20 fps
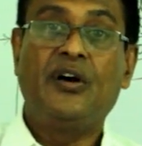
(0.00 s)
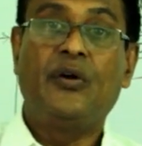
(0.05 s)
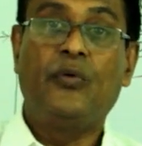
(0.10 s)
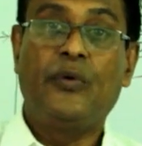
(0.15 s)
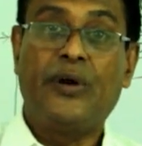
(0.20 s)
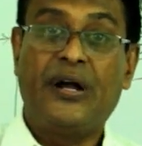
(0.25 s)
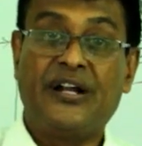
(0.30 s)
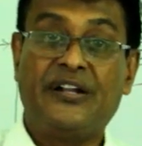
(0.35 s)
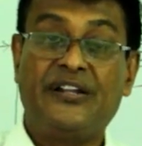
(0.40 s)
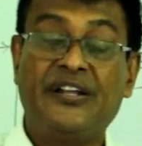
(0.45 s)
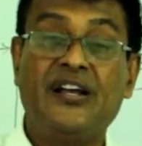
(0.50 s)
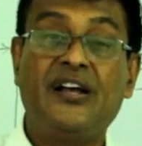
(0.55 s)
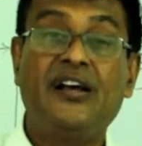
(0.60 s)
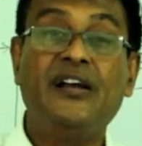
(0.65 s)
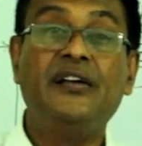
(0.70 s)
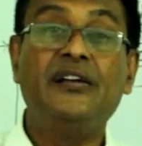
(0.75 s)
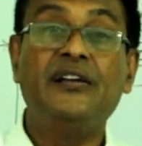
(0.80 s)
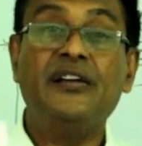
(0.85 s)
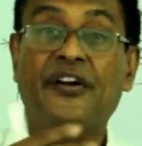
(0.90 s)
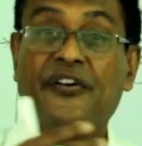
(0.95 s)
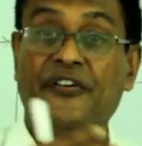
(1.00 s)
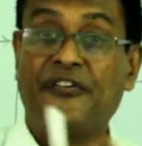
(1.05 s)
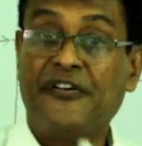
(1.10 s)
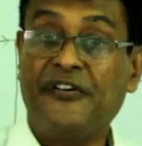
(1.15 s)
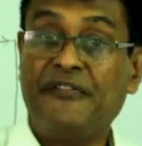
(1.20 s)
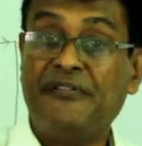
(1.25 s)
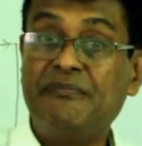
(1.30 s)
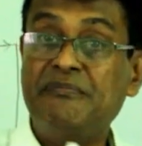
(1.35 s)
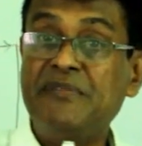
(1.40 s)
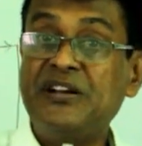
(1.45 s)
where the
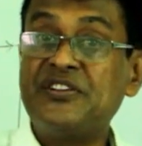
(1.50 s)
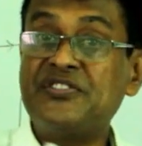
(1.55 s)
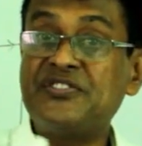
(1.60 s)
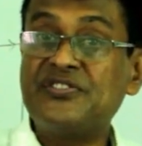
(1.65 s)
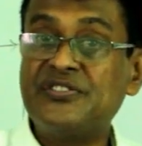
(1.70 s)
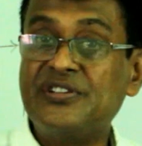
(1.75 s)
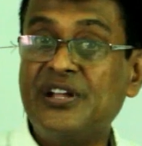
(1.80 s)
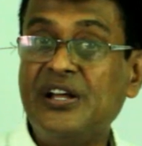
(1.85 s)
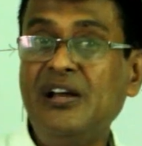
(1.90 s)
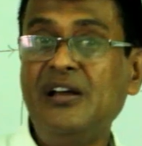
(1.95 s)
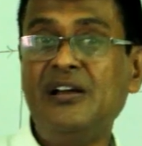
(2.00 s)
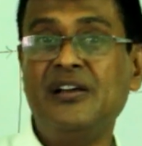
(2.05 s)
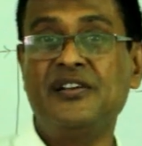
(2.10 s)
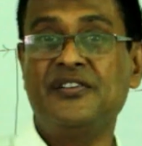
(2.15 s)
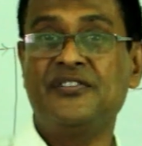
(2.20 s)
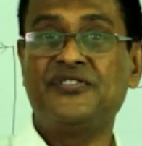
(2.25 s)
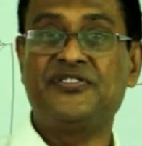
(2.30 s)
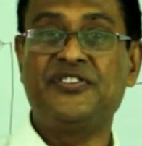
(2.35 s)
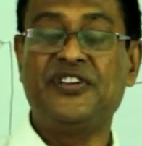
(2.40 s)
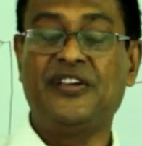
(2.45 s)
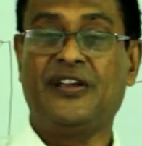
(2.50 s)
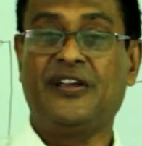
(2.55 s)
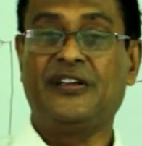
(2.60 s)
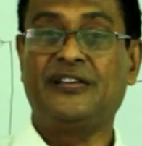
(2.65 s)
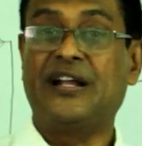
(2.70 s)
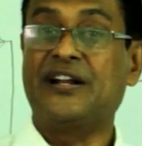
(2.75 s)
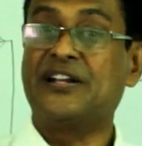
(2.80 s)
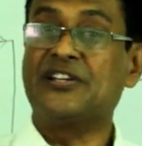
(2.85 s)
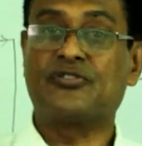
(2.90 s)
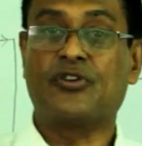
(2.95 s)
river meets the sea,
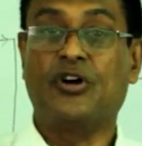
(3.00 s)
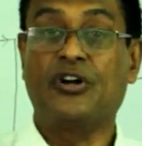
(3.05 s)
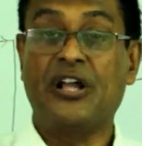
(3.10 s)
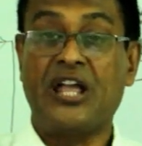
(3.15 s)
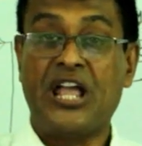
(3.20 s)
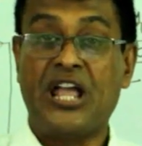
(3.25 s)
that is called.